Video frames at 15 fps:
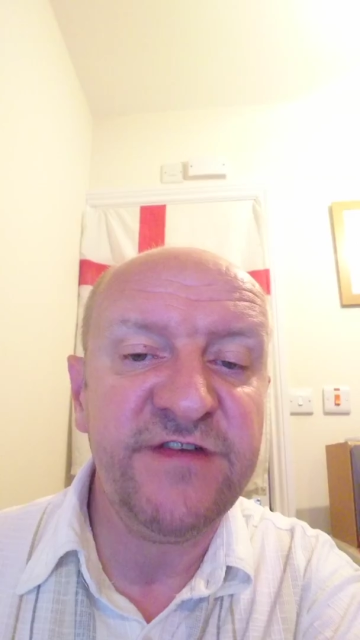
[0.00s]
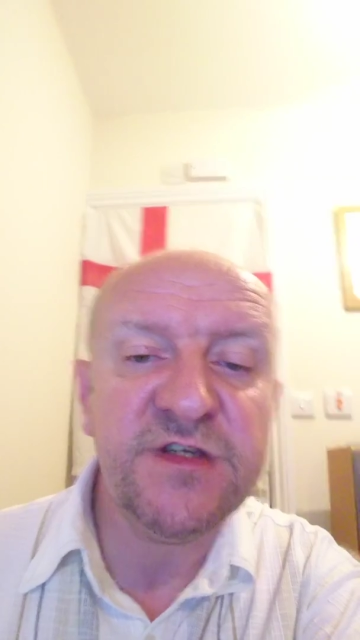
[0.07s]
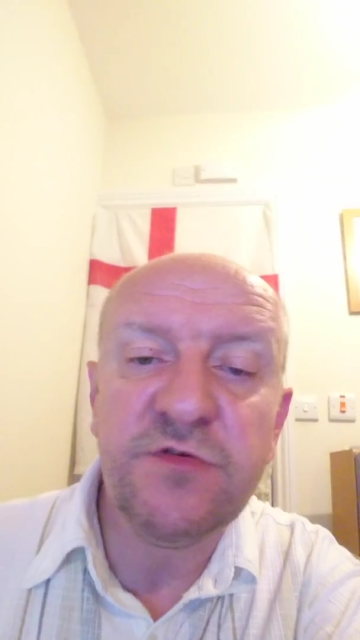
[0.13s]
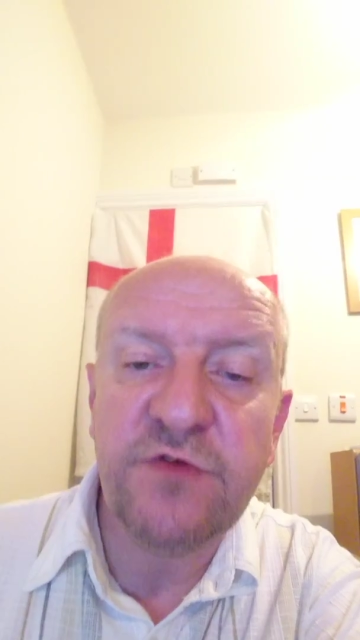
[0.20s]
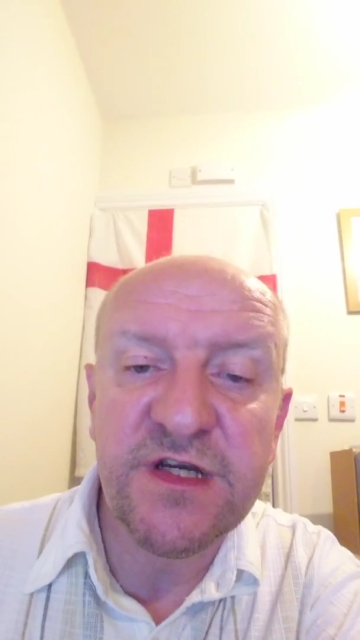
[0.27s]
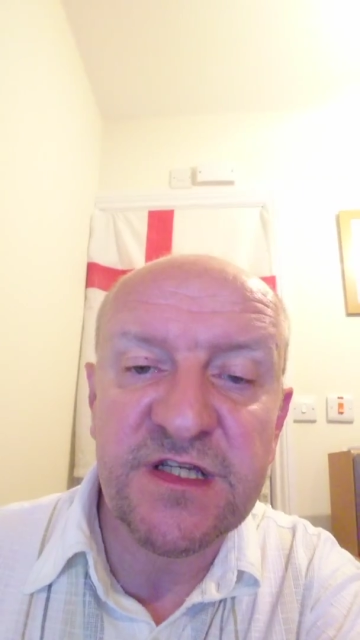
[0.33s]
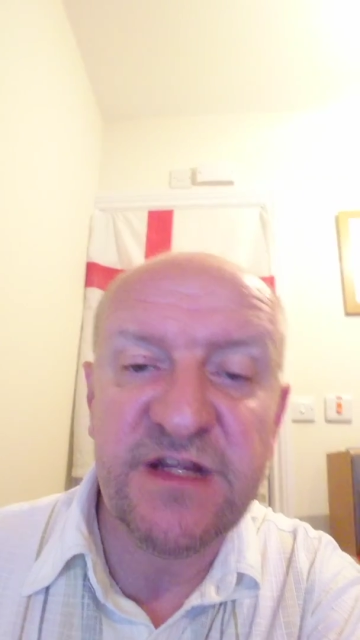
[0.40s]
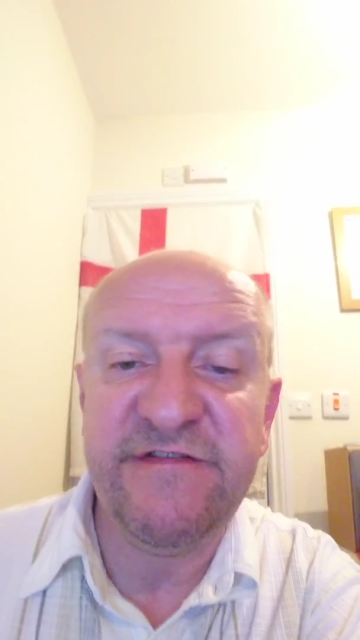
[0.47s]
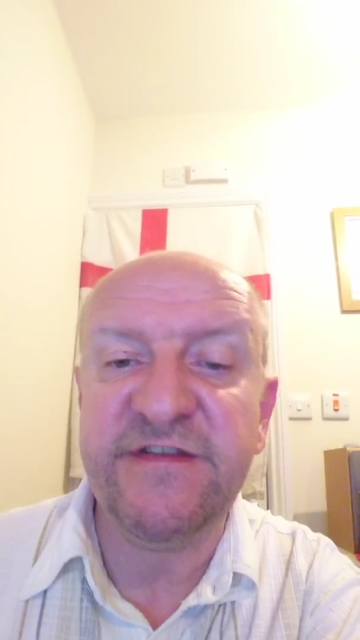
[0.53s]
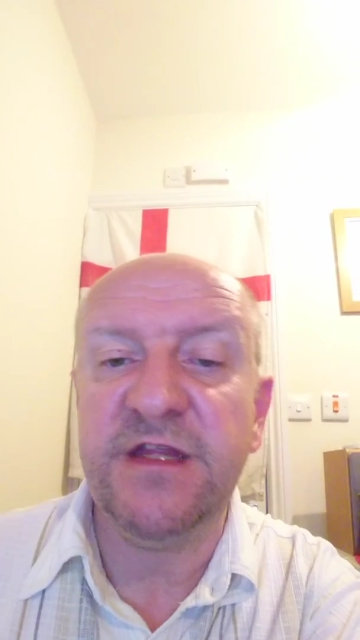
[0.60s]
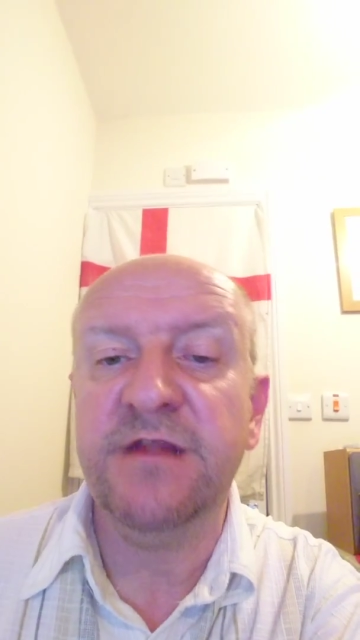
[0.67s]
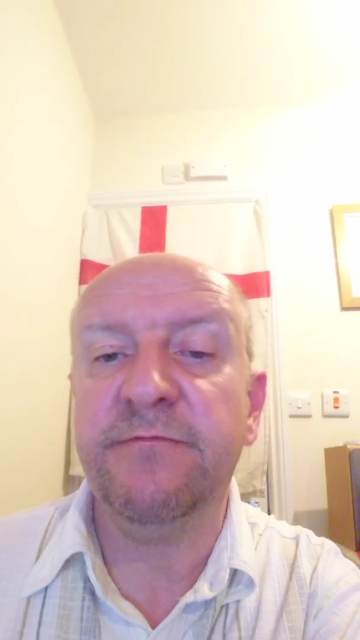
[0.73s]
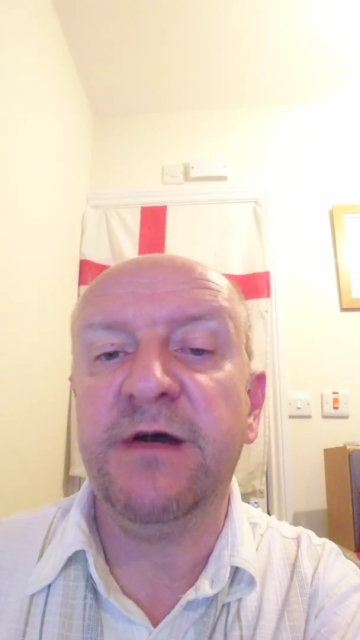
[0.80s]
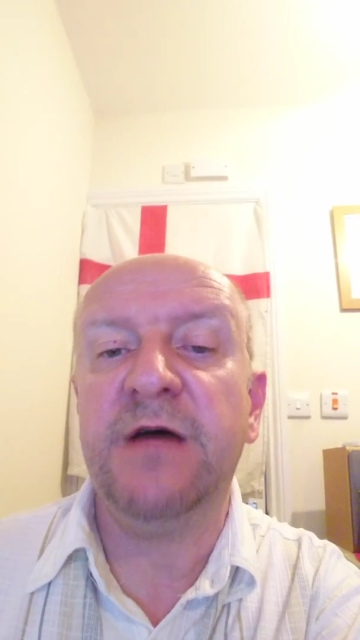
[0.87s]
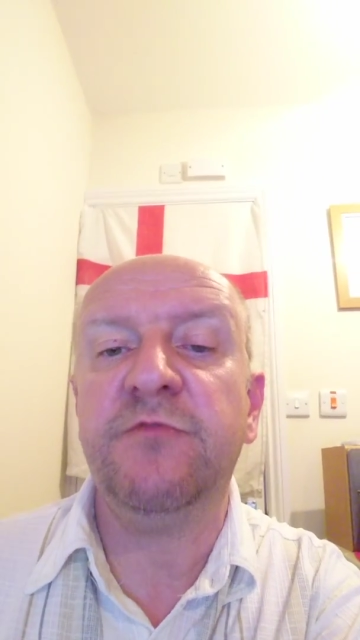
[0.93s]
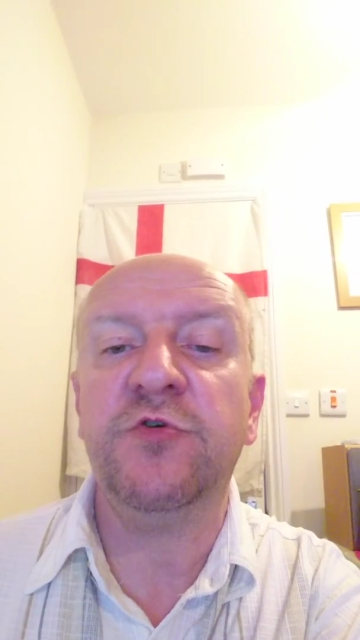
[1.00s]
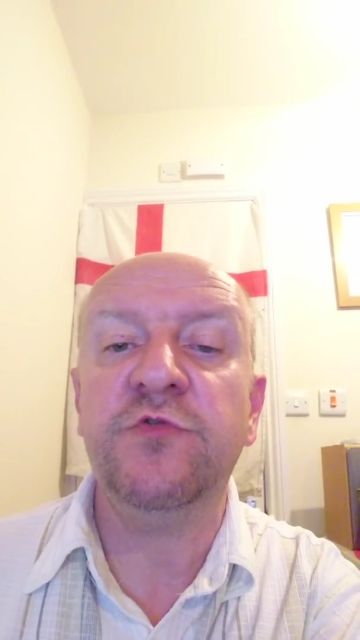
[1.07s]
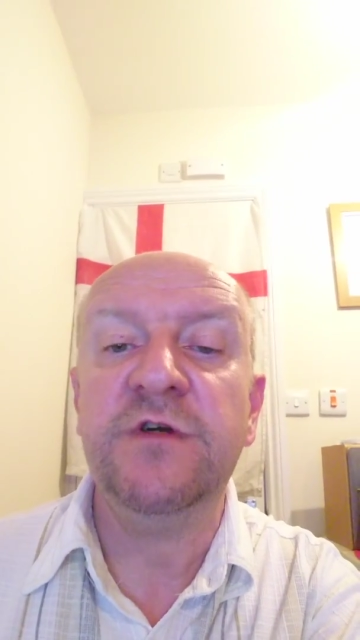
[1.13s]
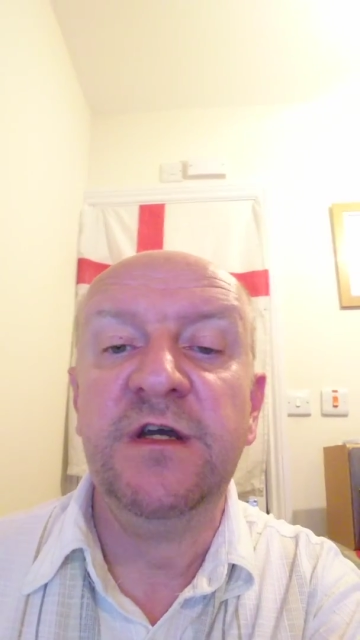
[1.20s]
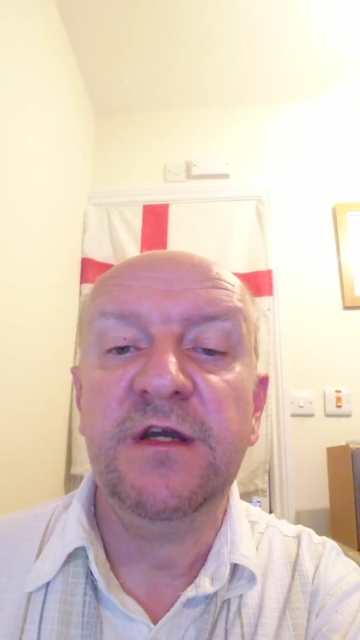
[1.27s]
He's always lived in the bubble,